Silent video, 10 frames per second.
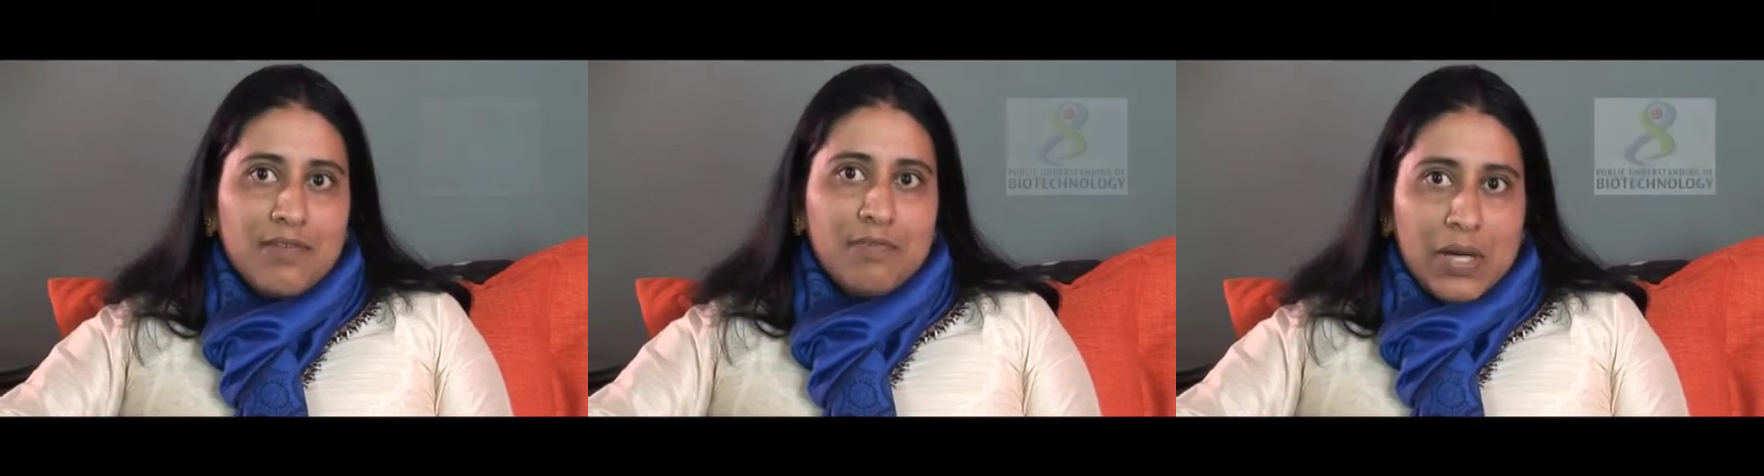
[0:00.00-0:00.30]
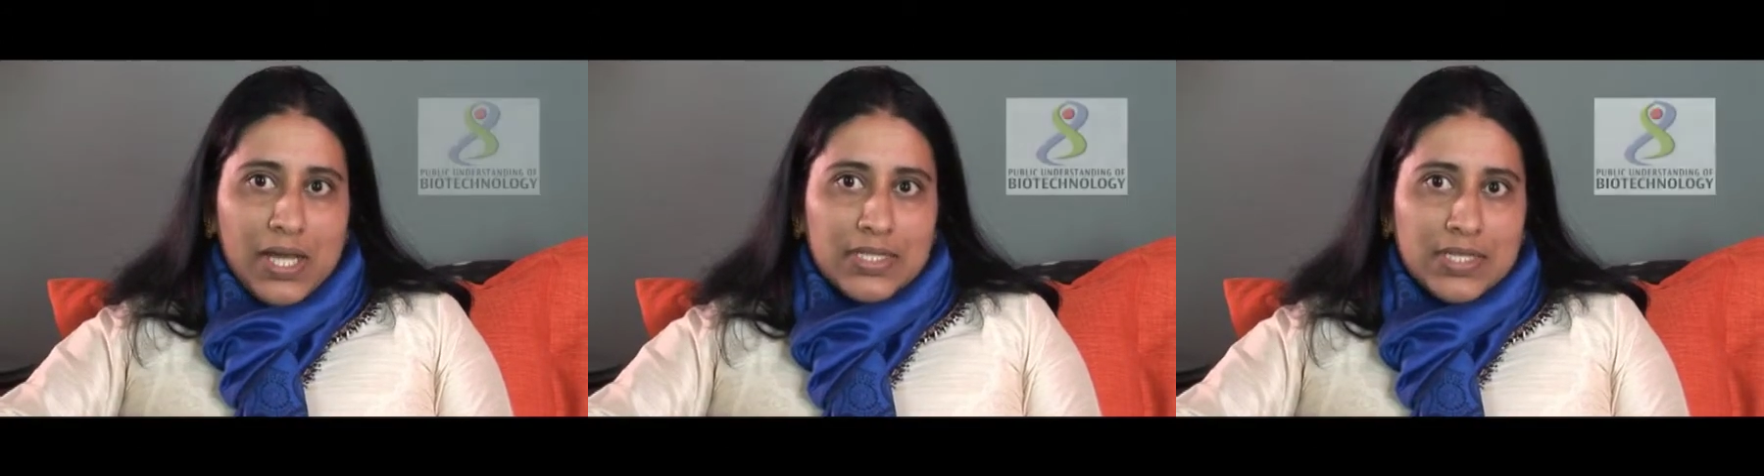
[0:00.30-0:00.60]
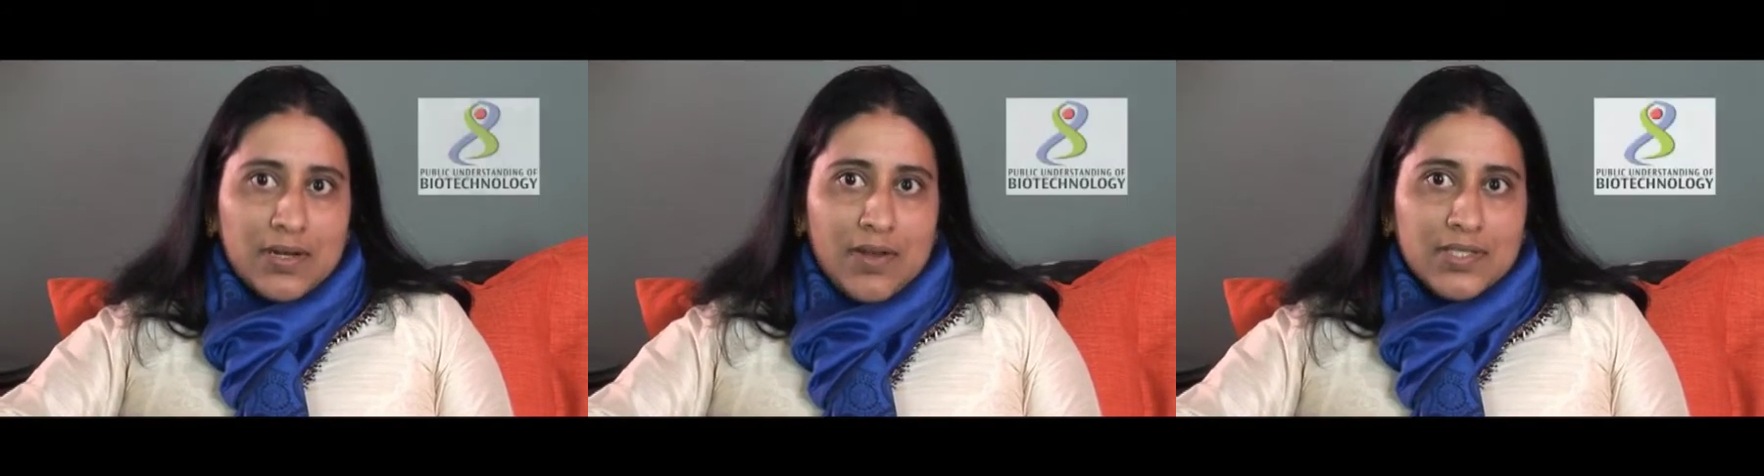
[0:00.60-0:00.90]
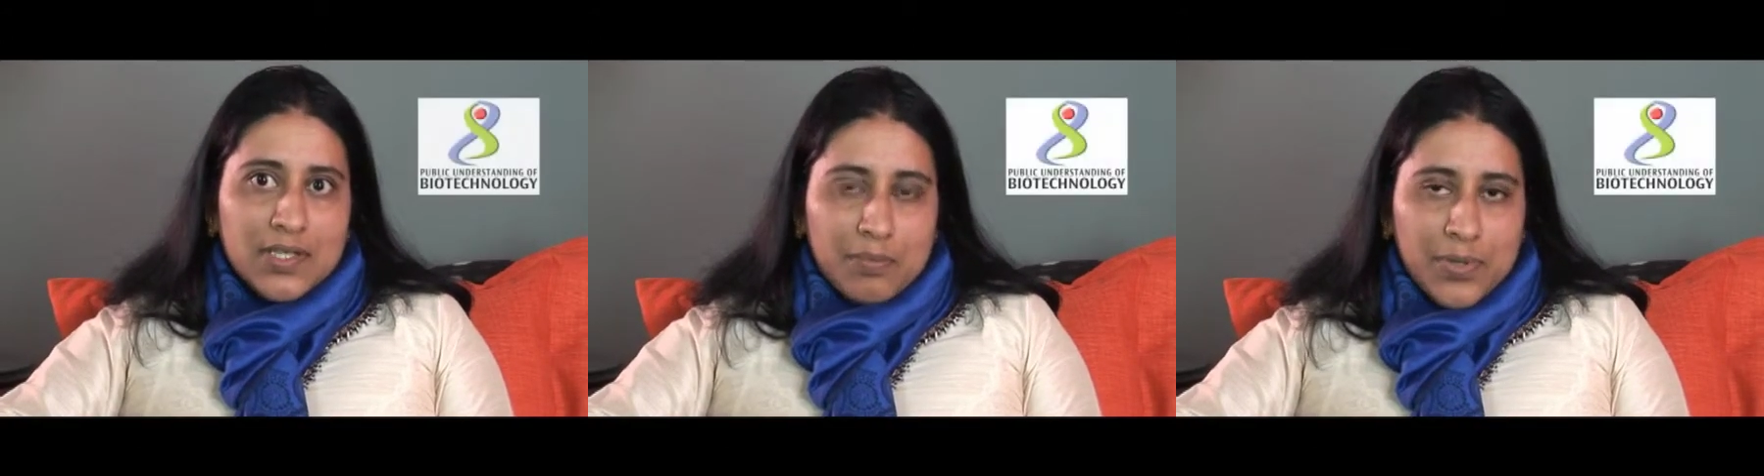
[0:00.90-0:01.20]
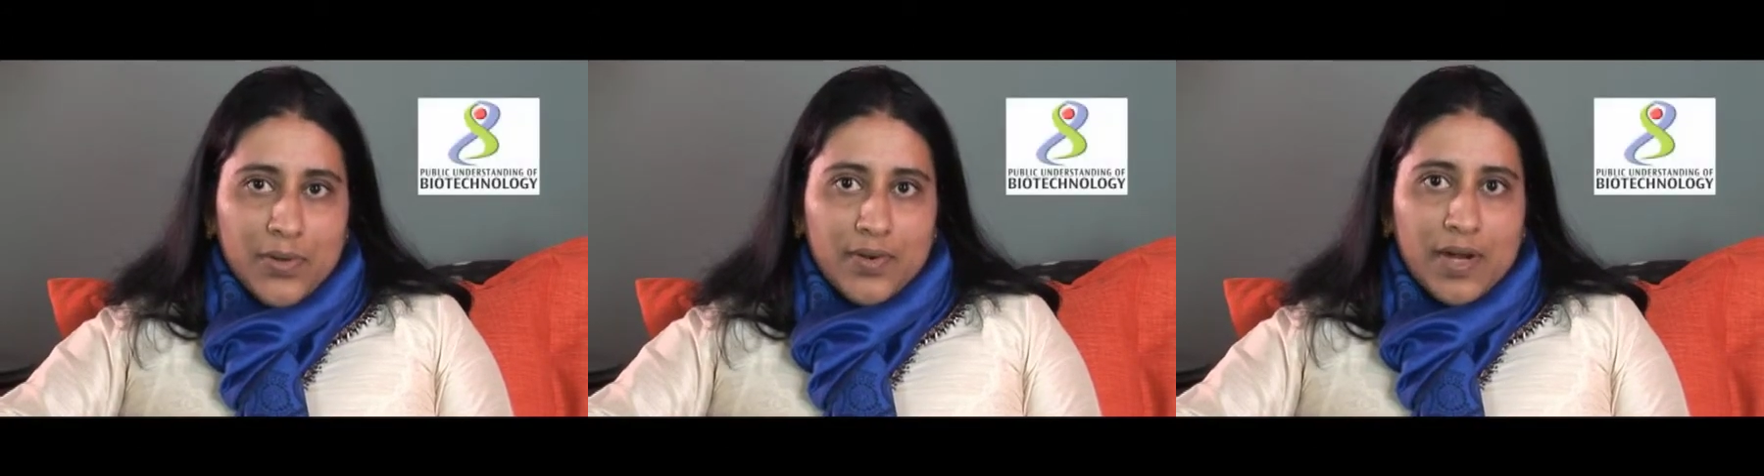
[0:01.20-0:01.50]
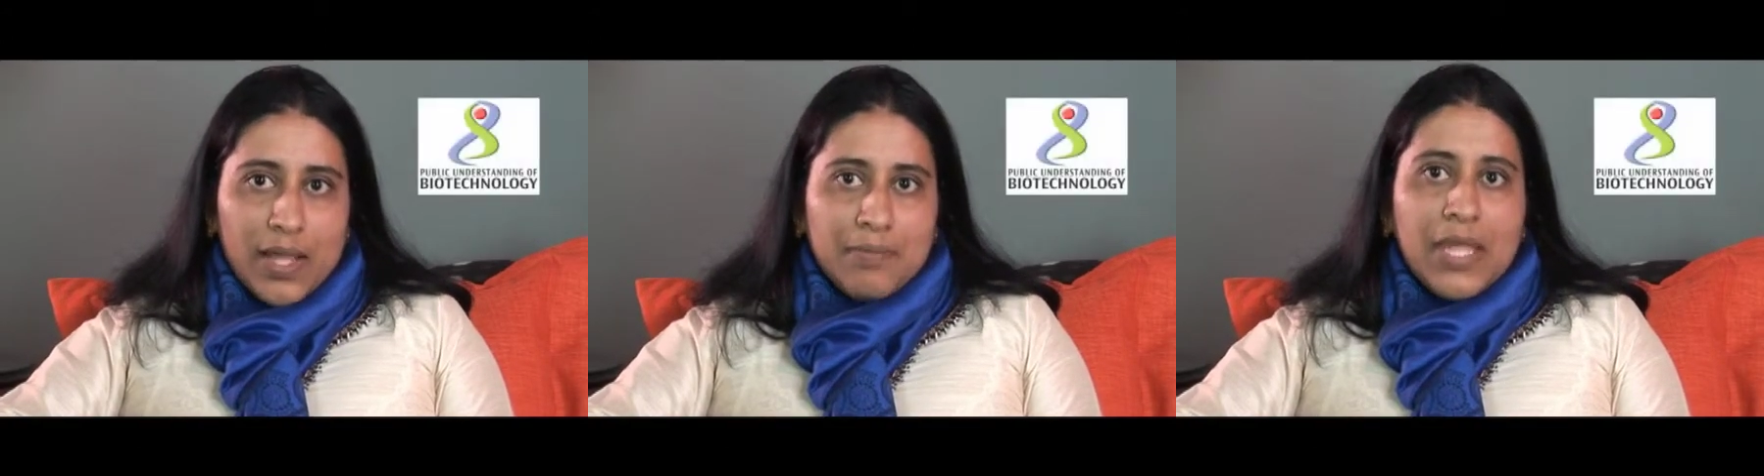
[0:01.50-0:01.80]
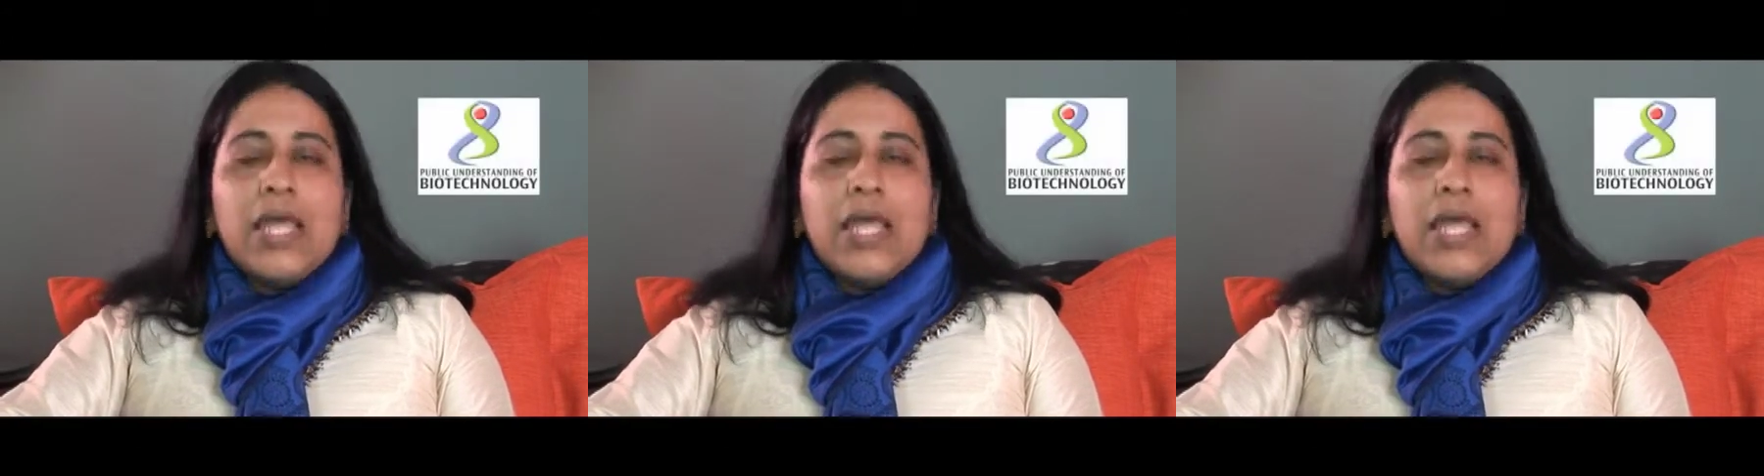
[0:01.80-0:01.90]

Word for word: of Biotechnology program,